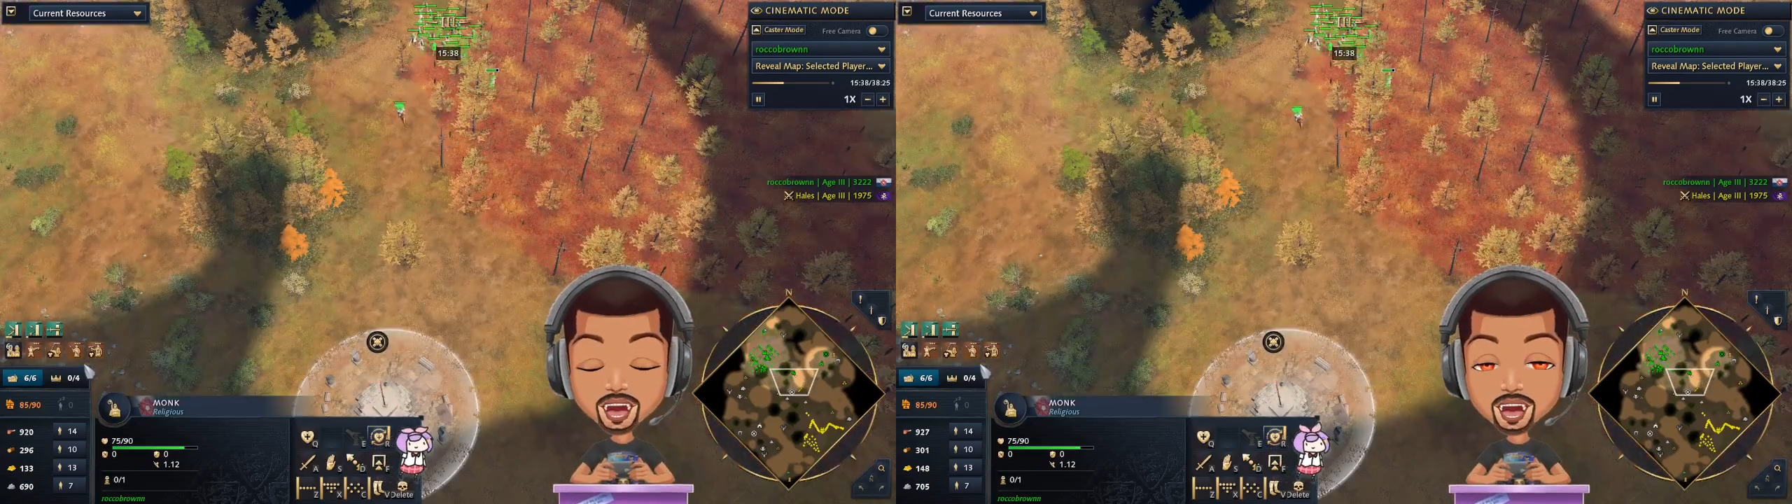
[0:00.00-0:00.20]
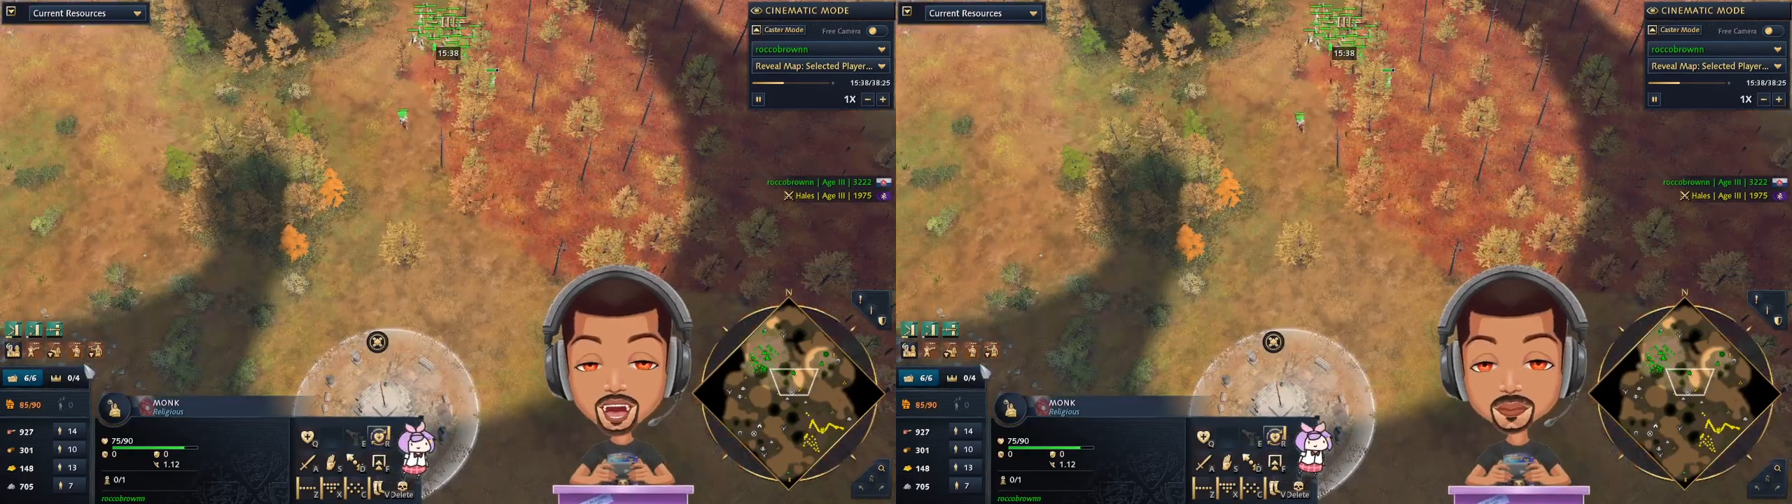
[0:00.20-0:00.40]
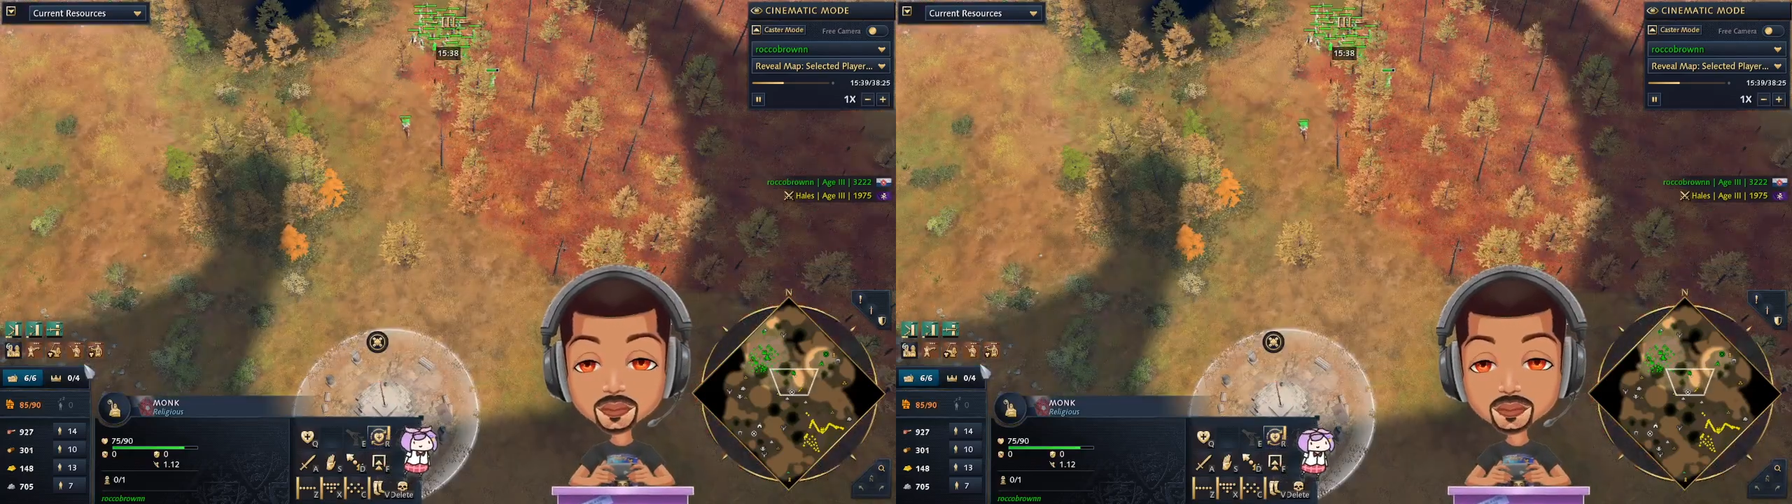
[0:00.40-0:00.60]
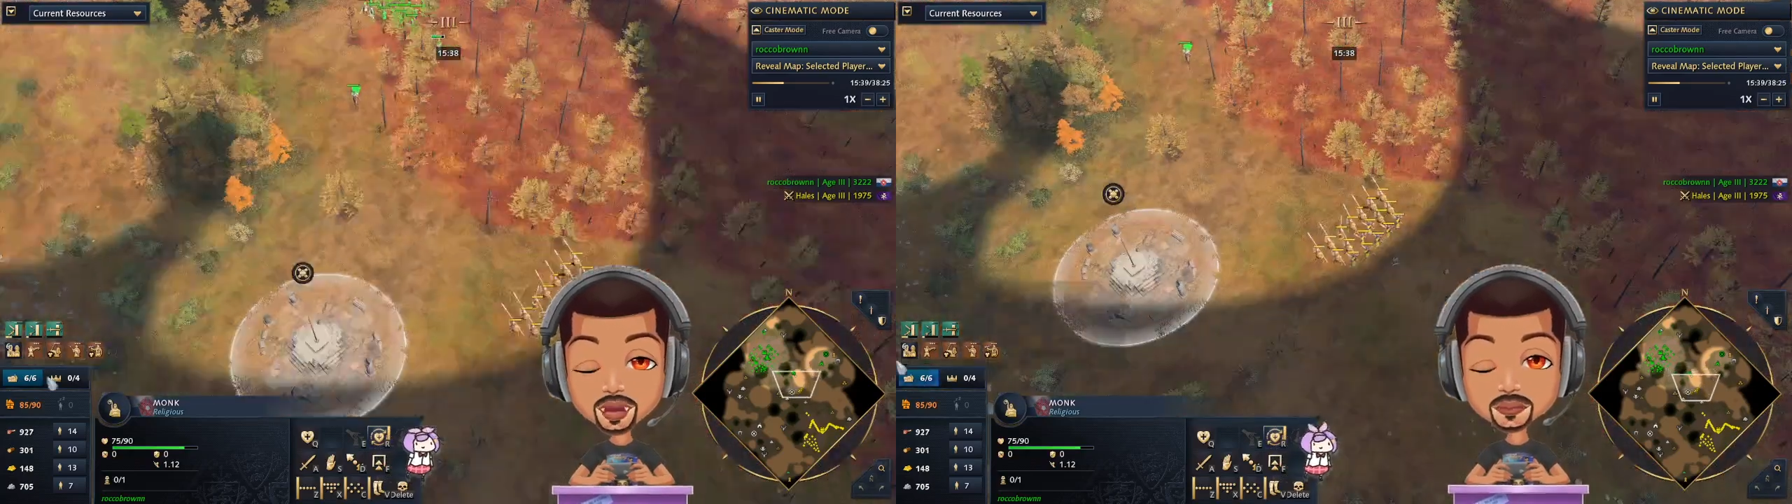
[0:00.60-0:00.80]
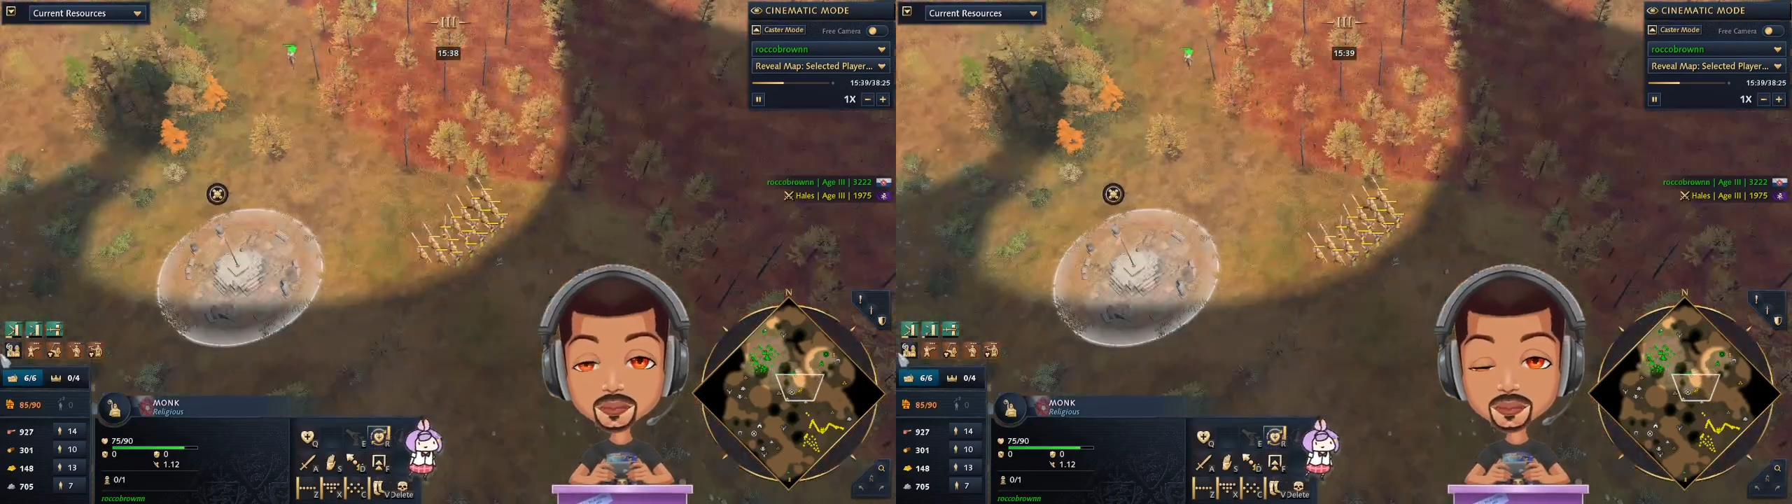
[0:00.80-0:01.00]
Still
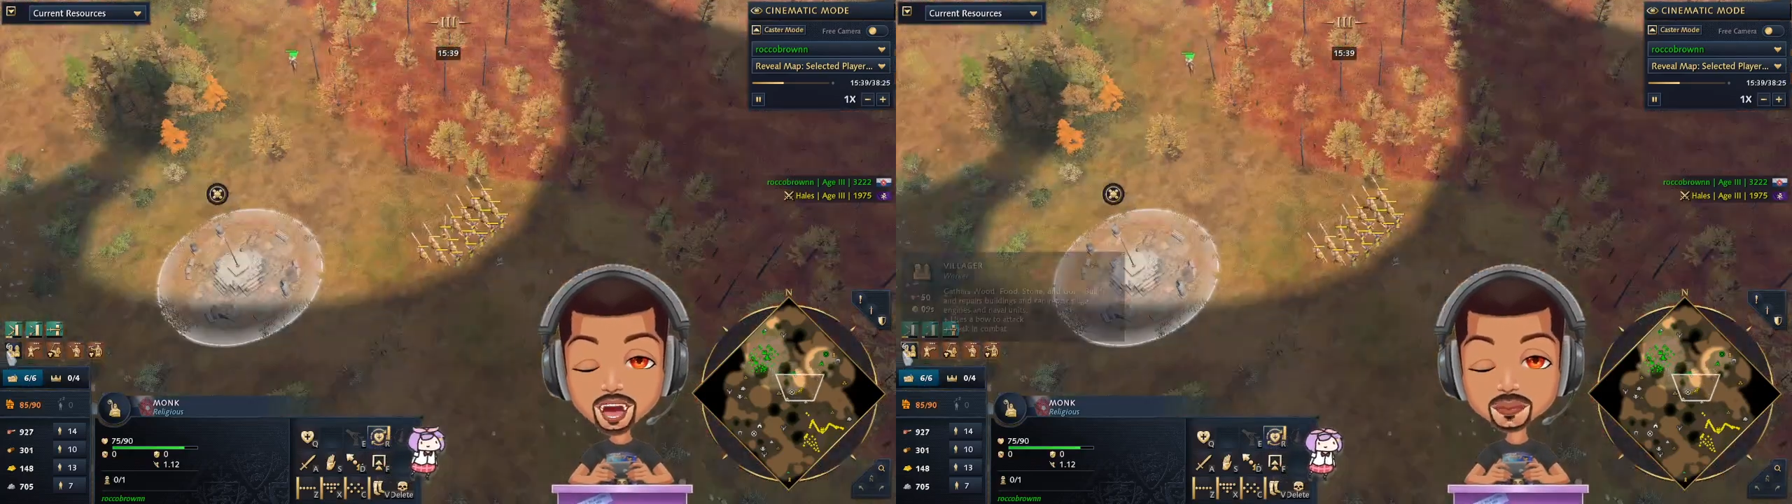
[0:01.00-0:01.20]
messing around